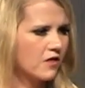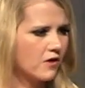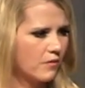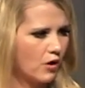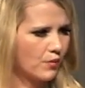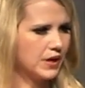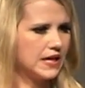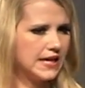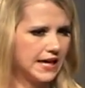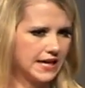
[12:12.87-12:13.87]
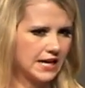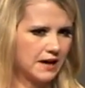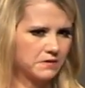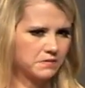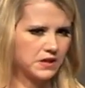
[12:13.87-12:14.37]
the moment he
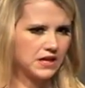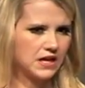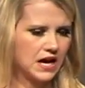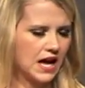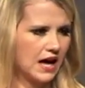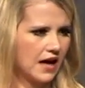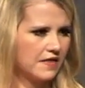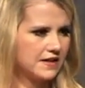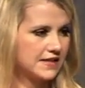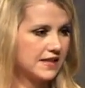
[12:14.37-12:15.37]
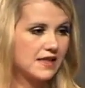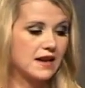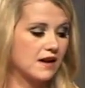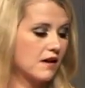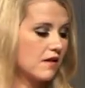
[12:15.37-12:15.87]
kidnapped me, and they said that